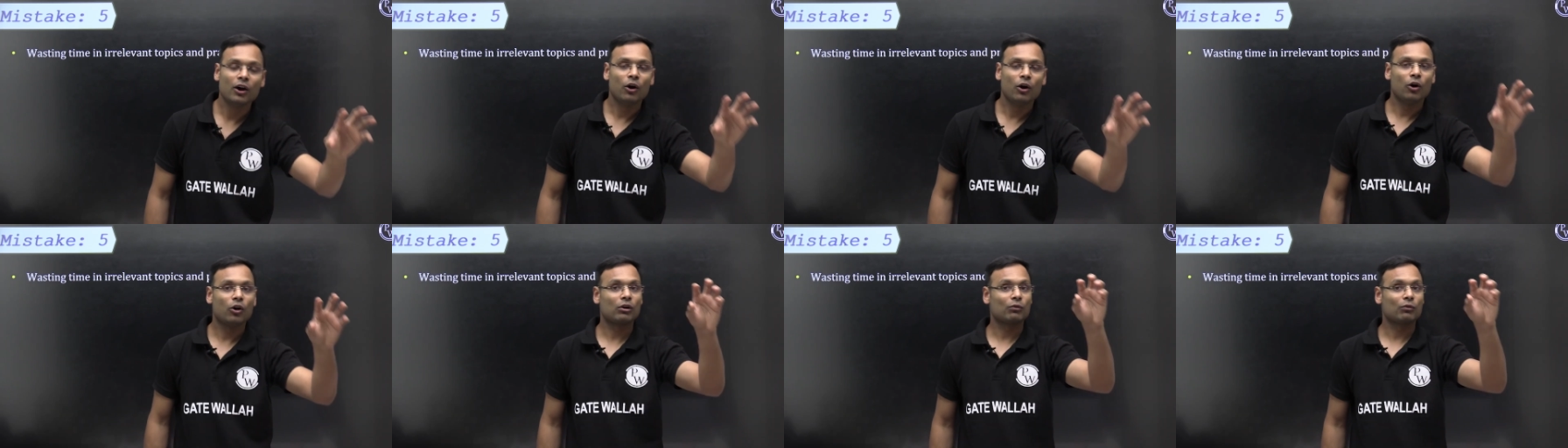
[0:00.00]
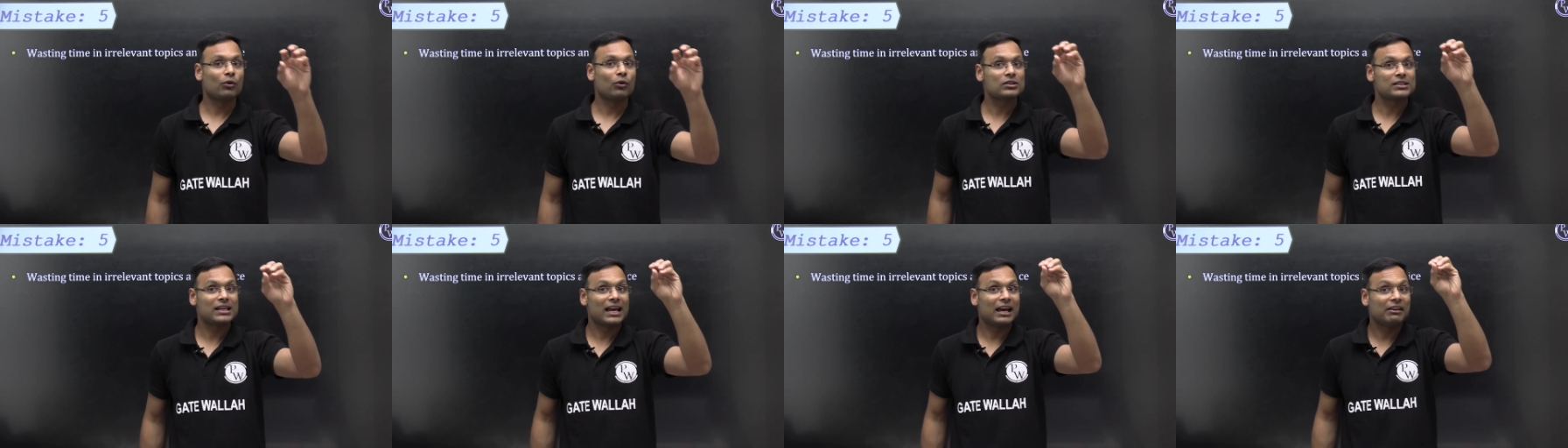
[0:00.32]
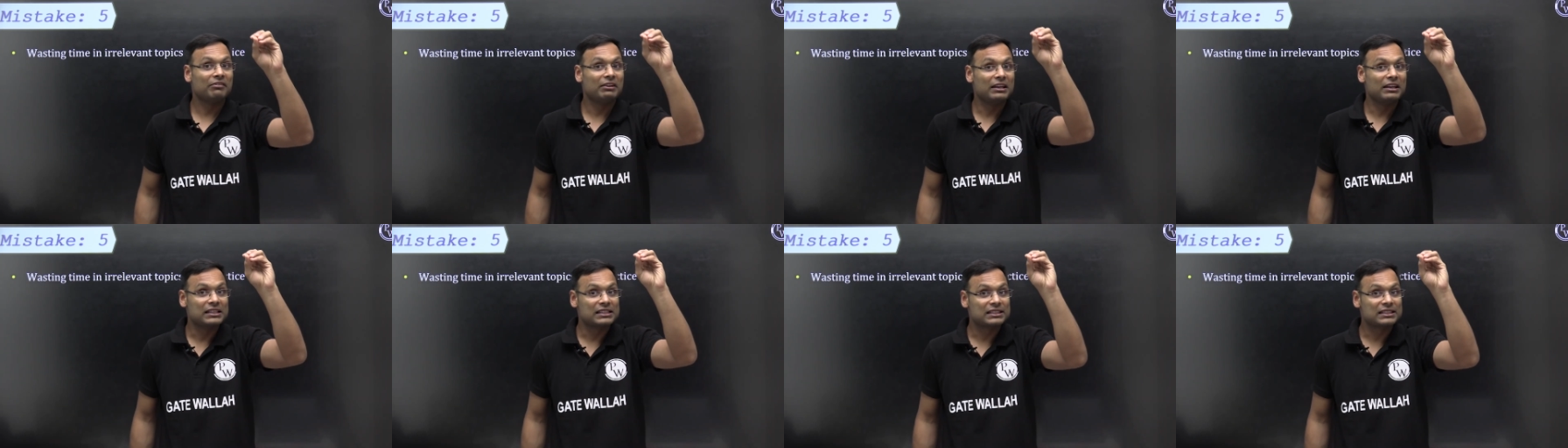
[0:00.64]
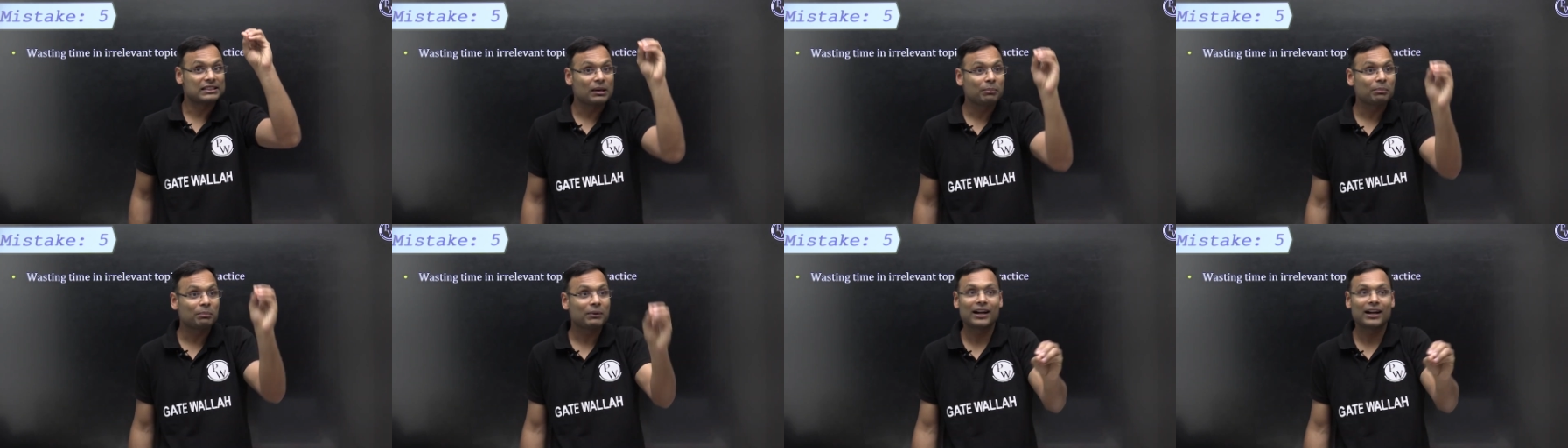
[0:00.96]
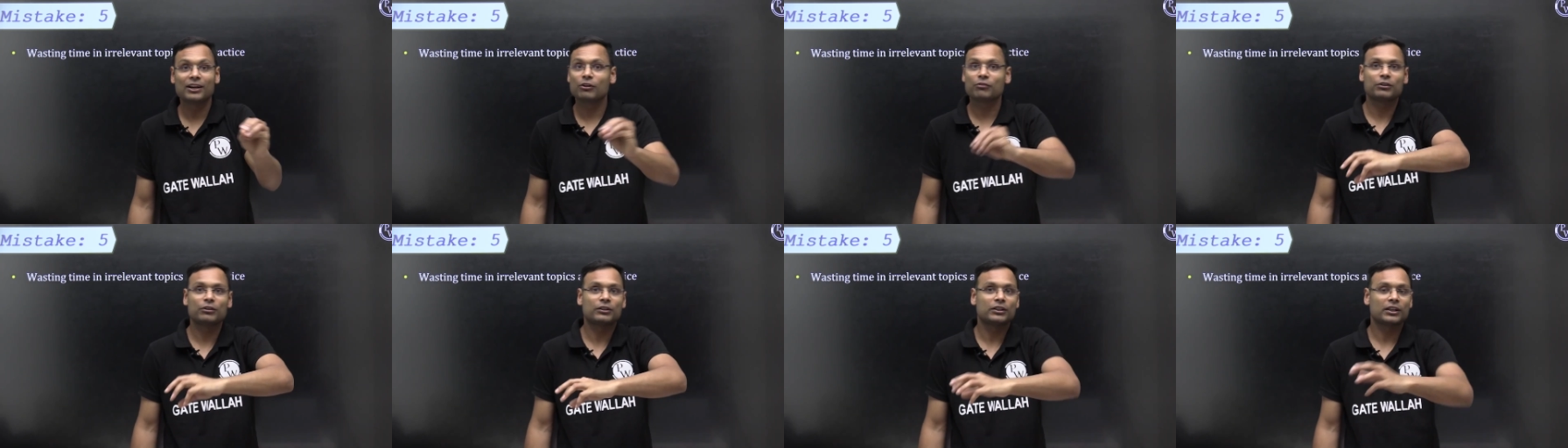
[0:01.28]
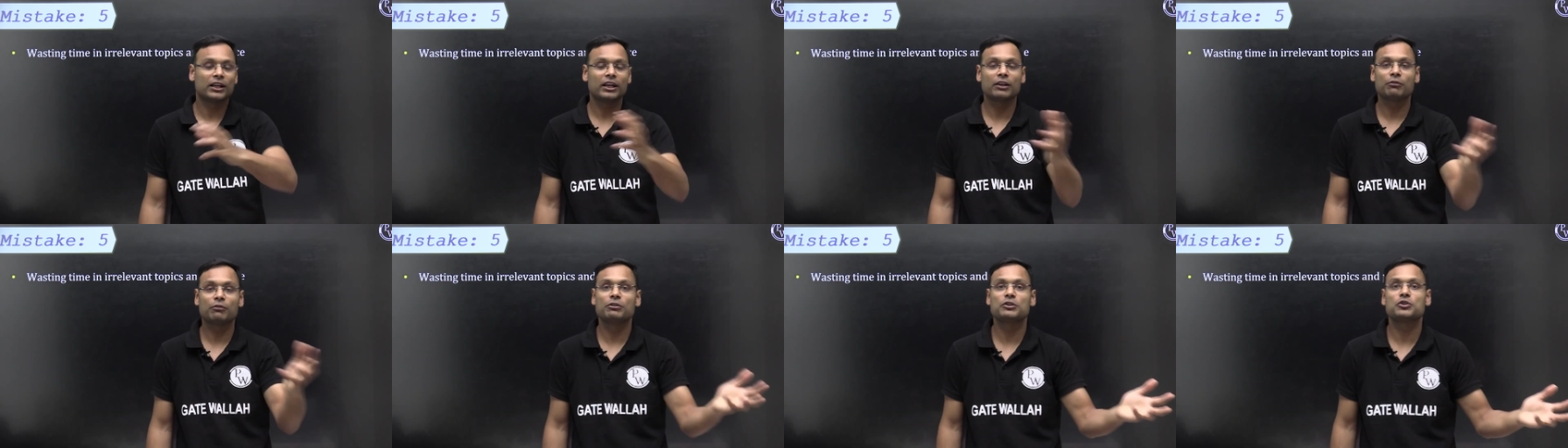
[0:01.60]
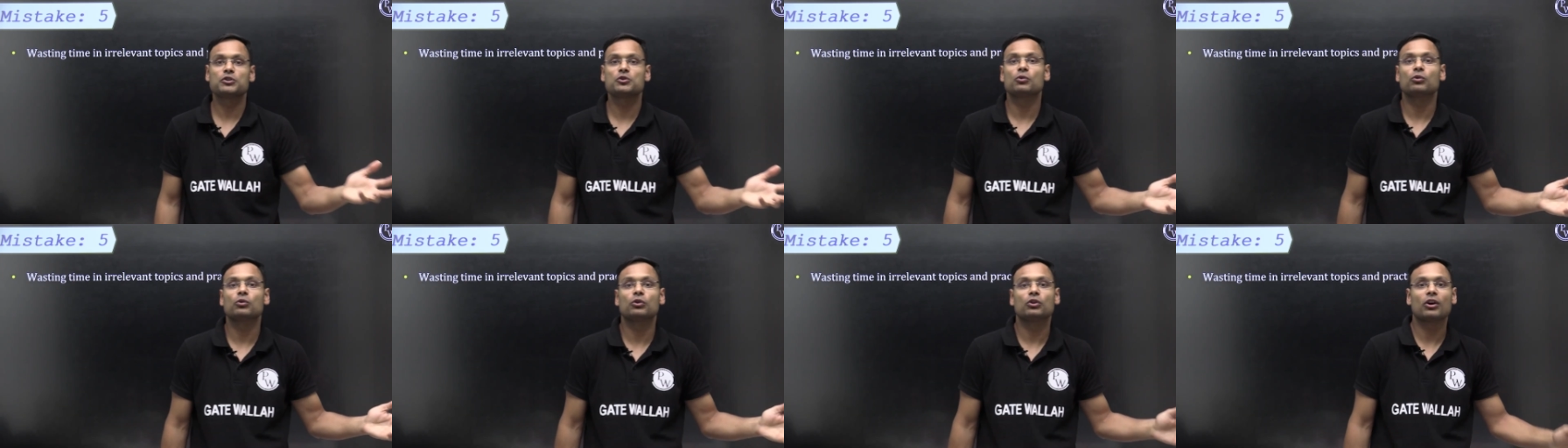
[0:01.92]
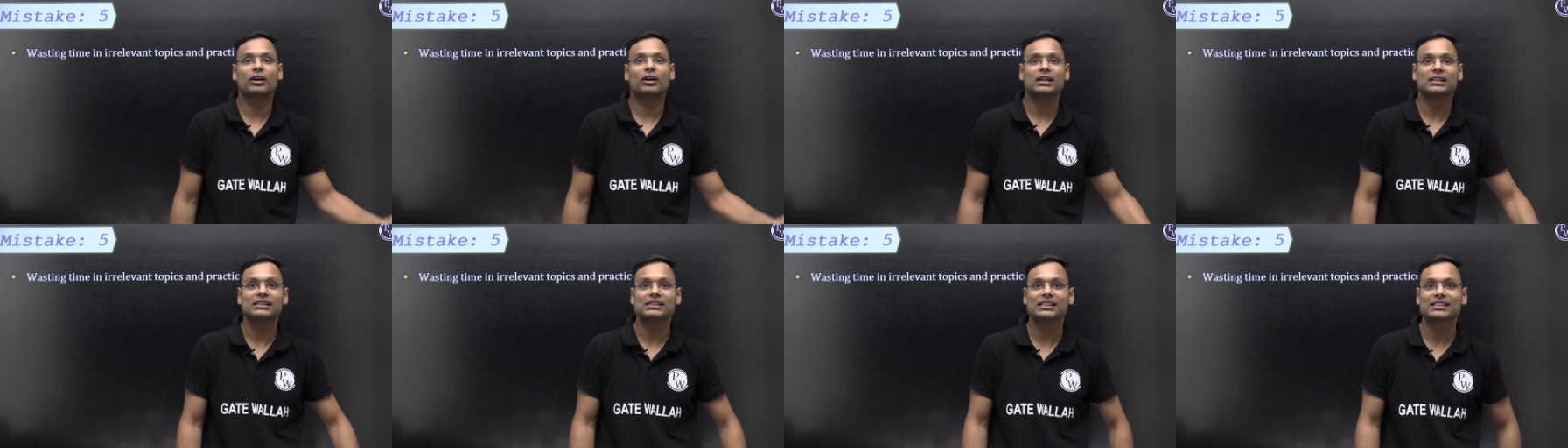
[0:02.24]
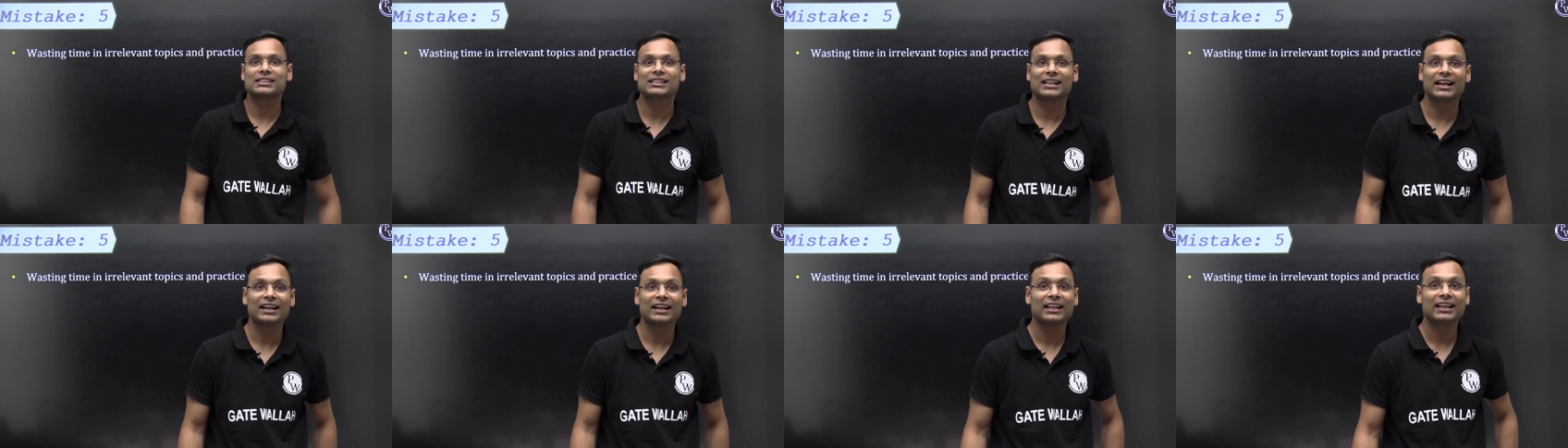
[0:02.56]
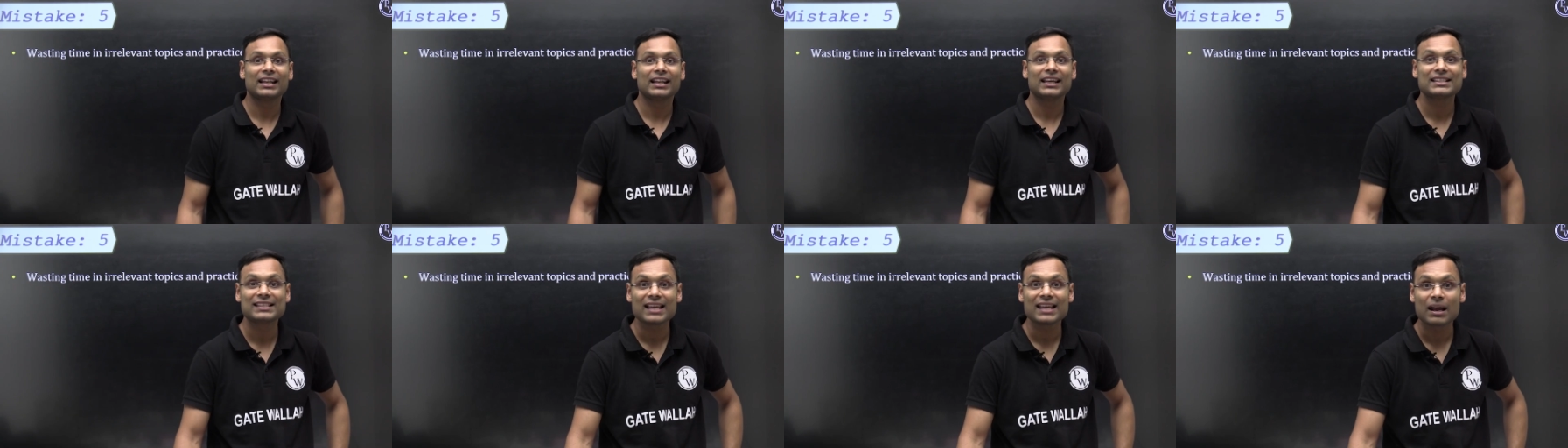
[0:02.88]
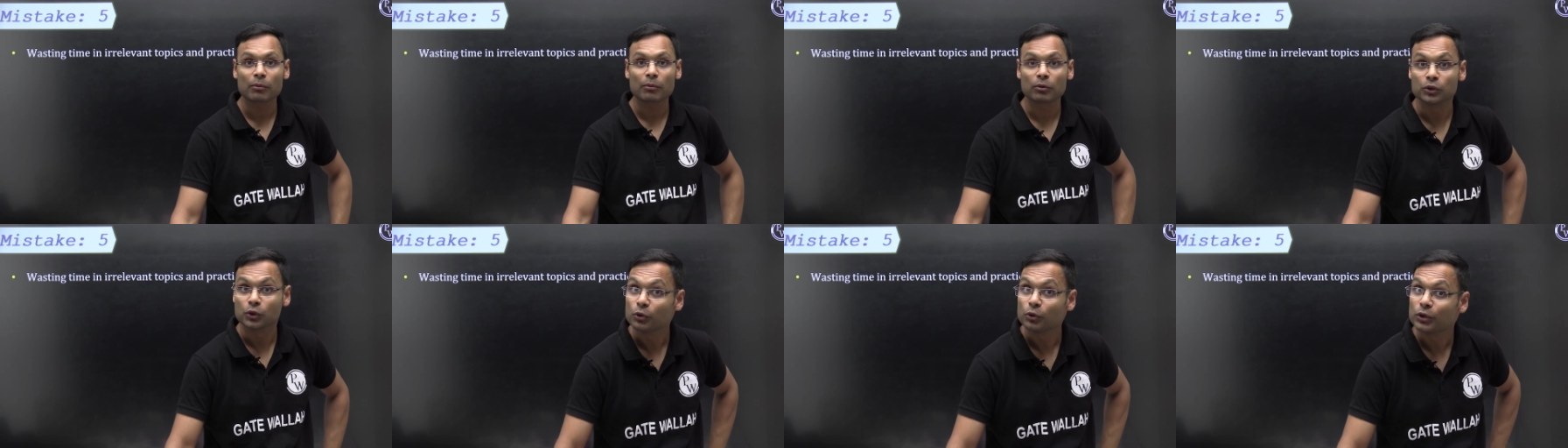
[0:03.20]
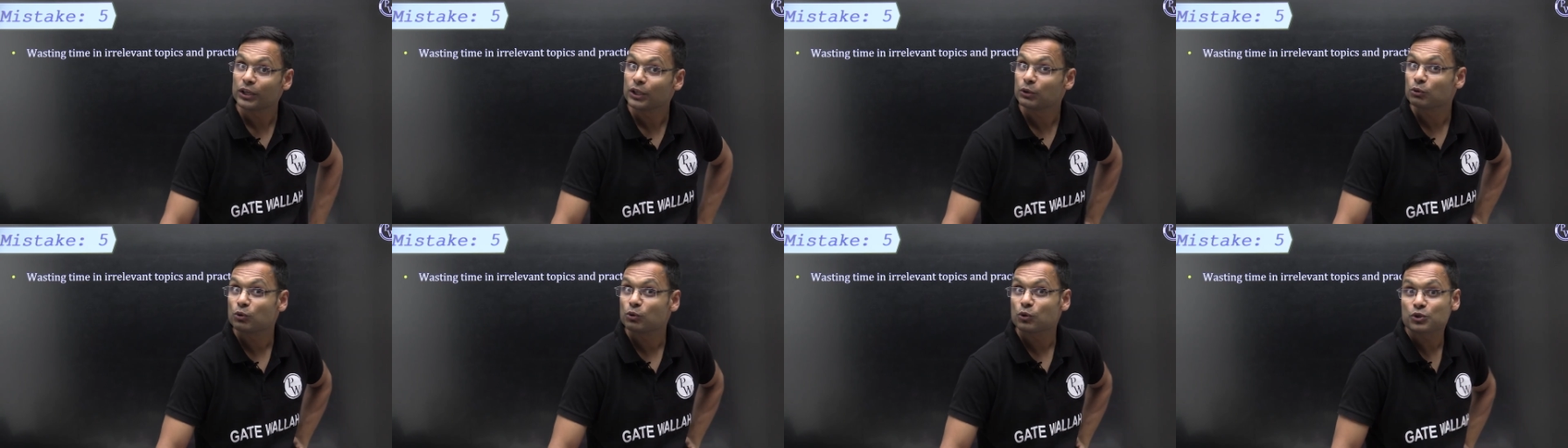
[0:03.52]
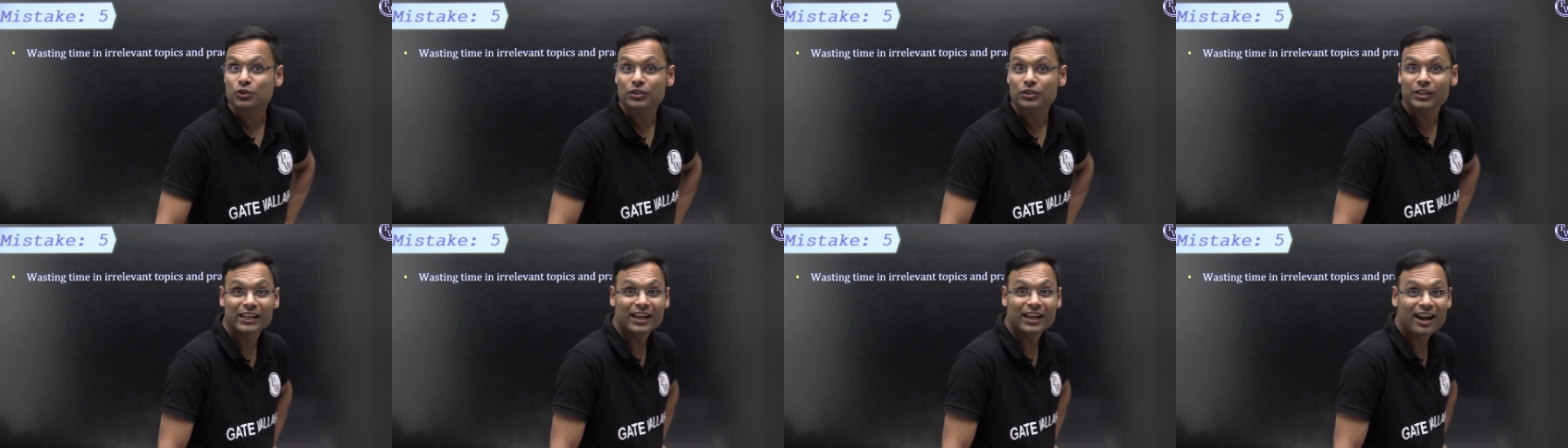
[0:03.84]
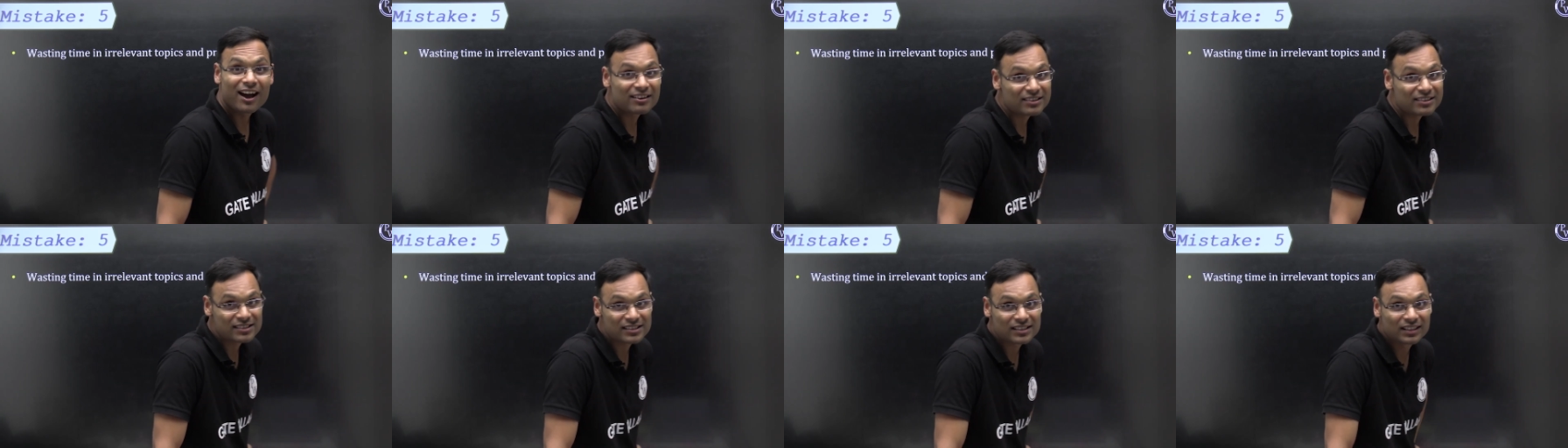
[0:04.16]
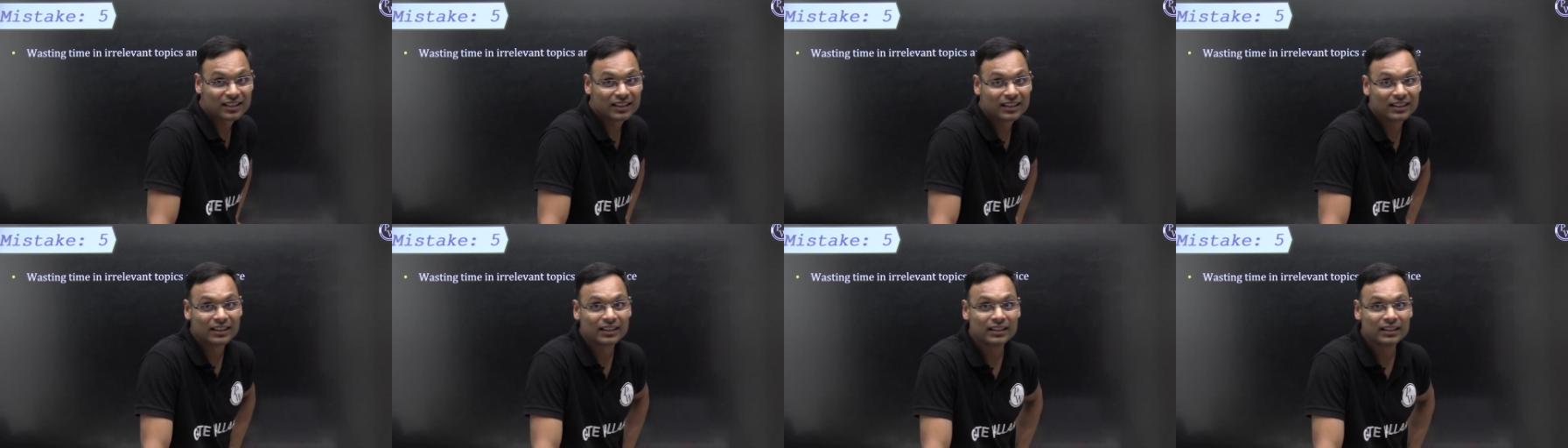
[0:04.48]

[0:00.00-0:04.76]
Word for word: or was having some kind of a trick which you could not understand in exam or during those three hours.